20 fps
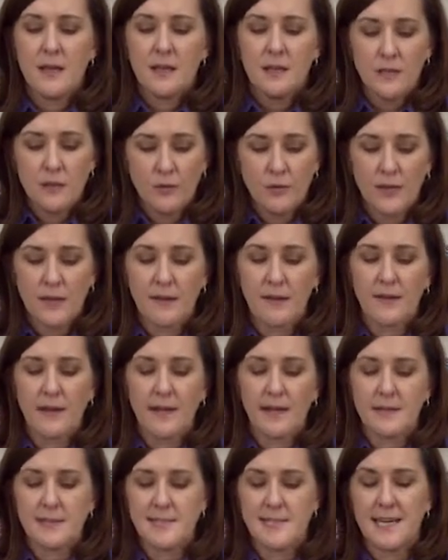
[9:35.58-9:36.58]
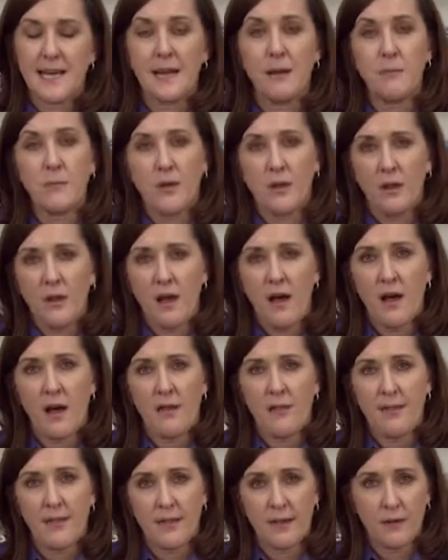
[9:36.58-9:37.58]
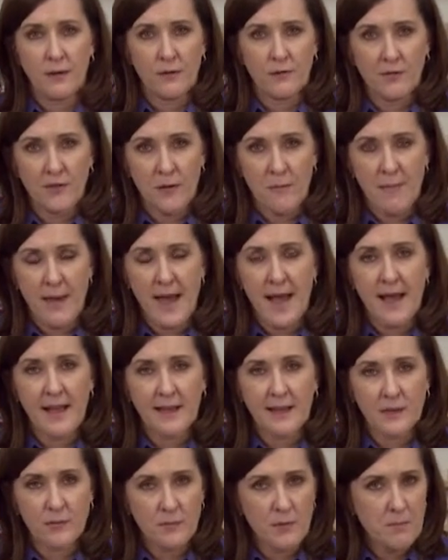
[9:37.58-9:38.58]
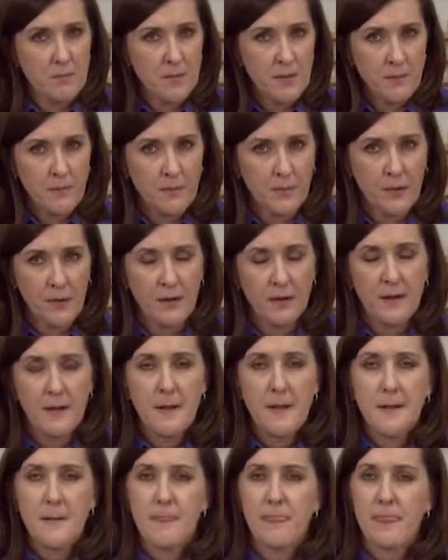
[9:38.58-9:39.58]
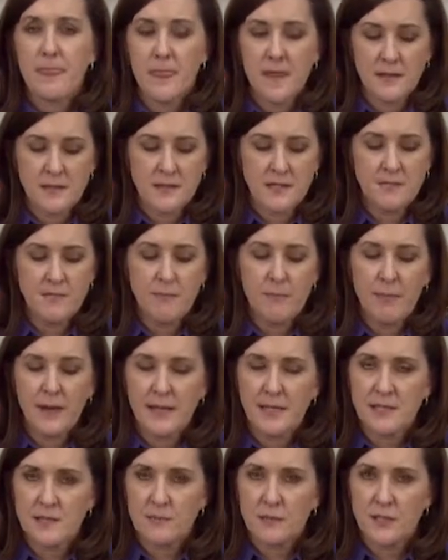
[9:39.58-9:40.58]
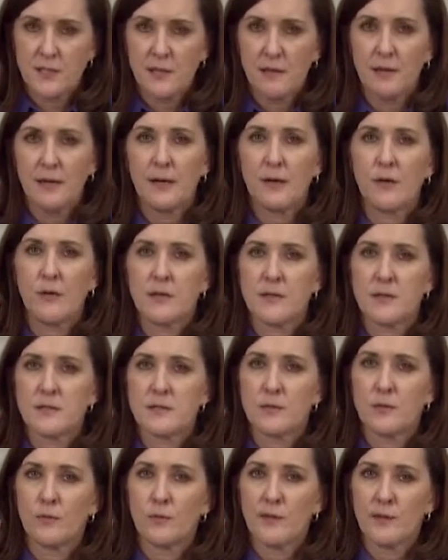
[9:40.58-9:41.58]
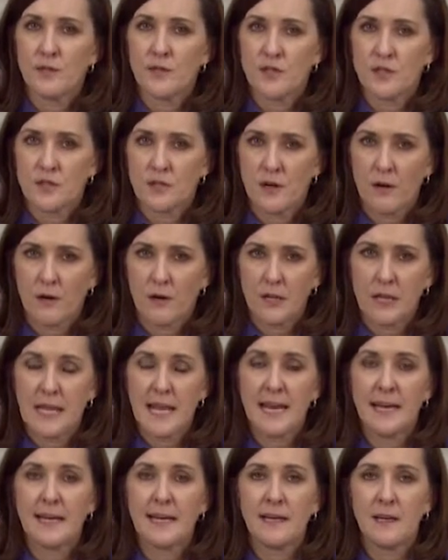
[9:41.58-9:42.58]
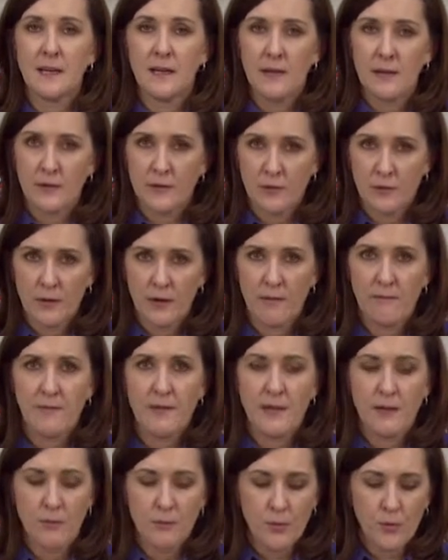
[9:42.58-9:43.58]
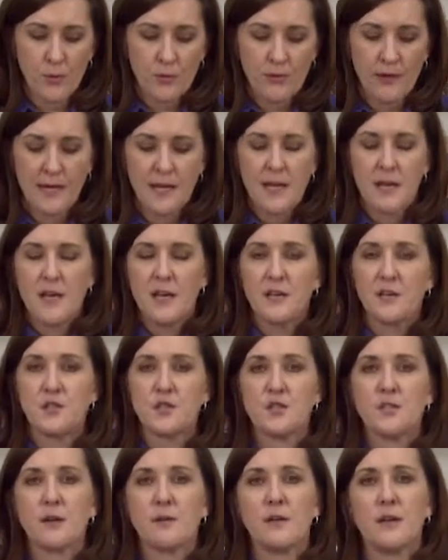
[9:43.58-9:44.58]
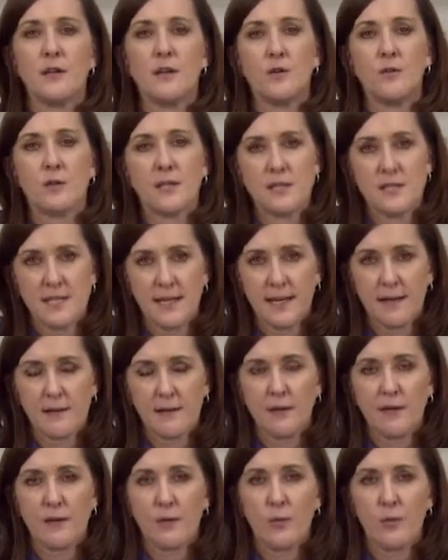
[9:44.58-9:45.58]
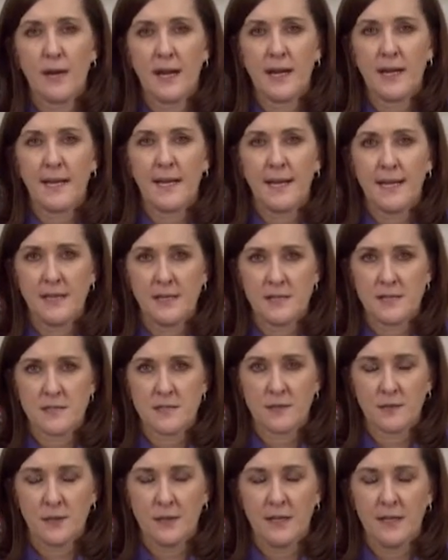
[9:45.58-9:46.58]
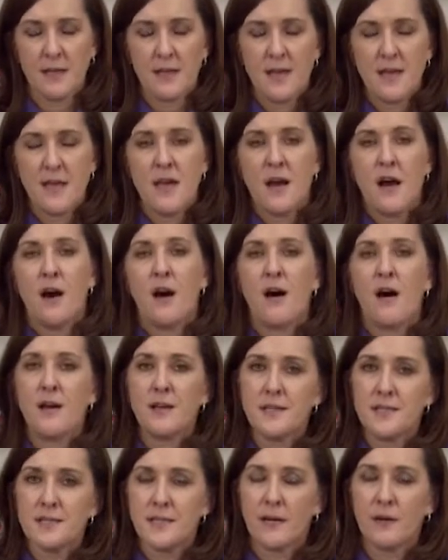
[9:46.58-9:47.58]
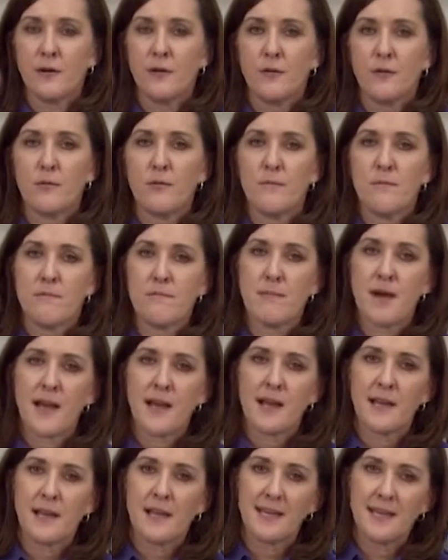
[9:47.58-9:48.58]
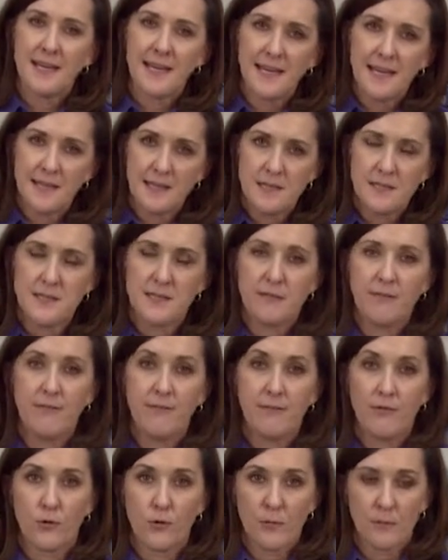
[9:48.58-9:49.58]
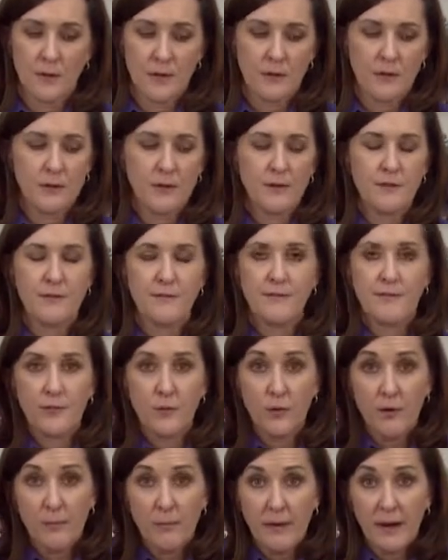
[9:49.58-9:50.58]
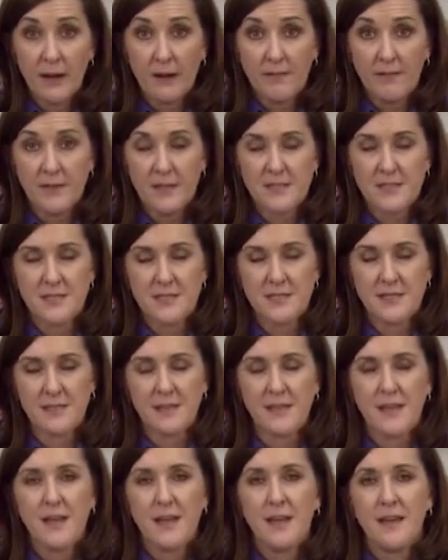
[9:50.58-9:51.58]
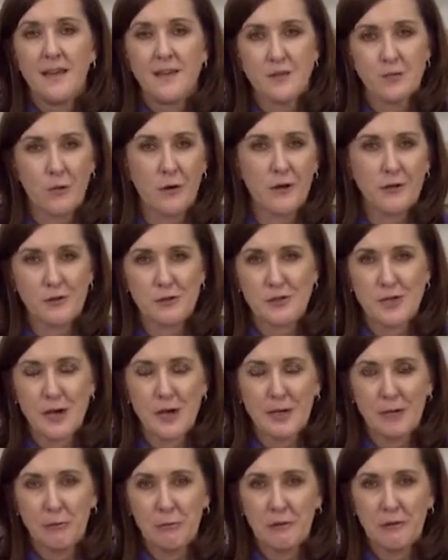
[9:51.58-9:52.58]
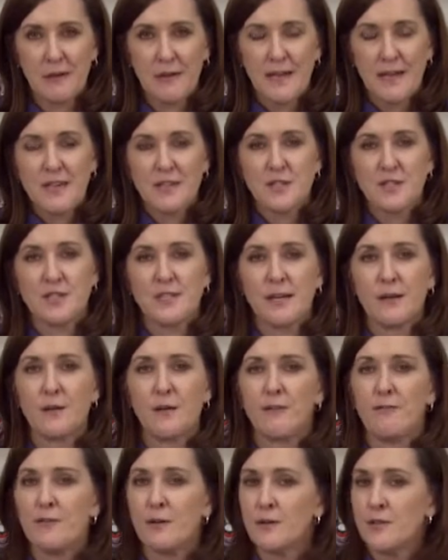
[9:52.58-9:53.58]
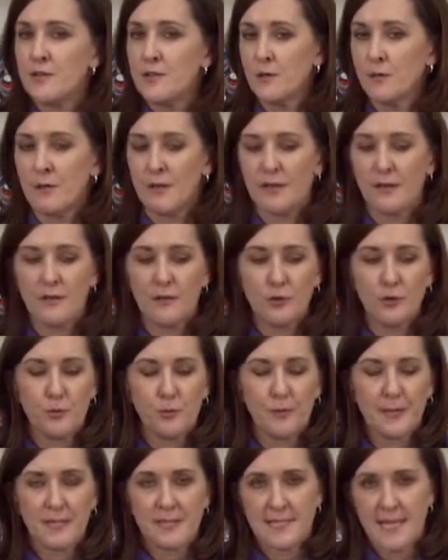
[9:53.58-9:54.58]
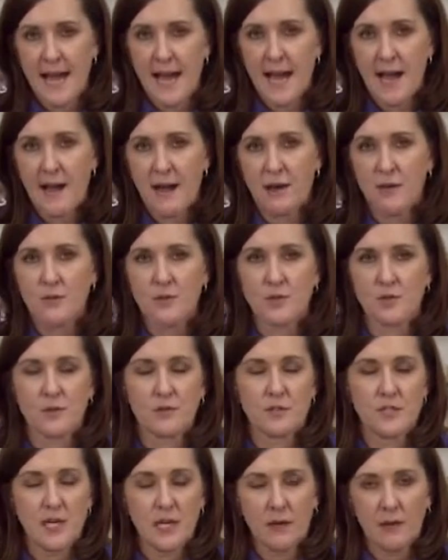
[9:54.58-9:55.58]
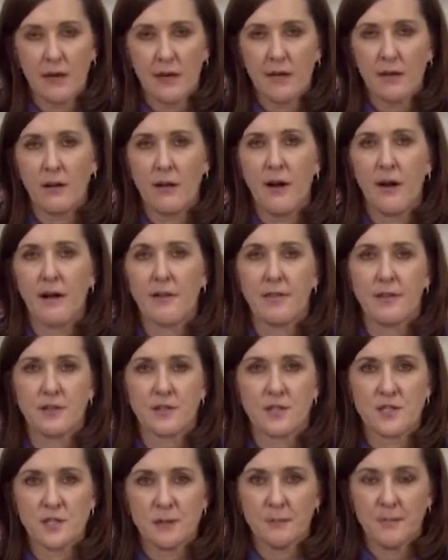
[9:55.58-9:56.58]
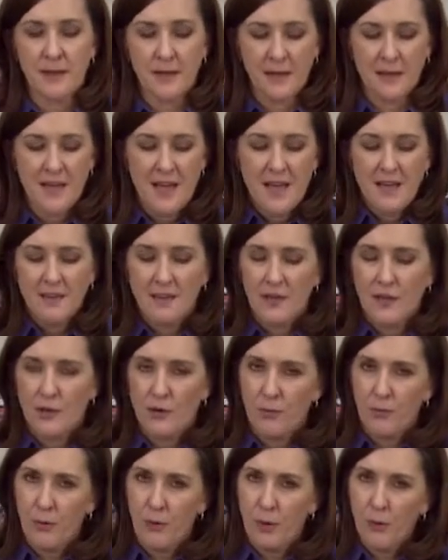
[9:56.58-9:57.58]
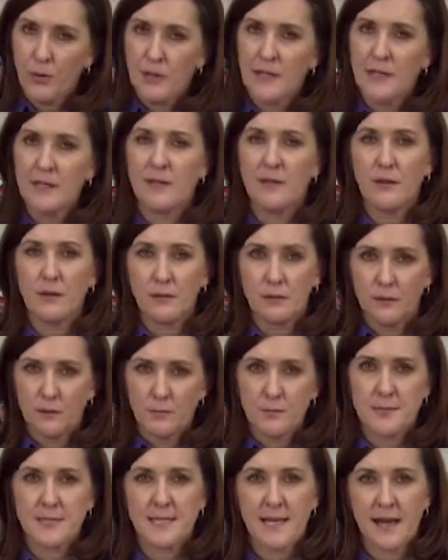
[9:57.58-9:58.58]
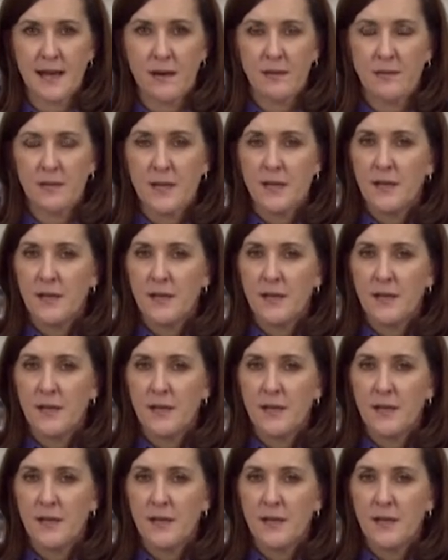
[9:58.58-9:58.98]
you can lay a damp cloth over the back, and remember, this base material is going to start letting go of the embroidery so that you can tear it away easily. Also, my adhesive formula for Perfect Stick is water soluble. So if you're doing loopy towels or terry cloth or something that you're pulling the loops out,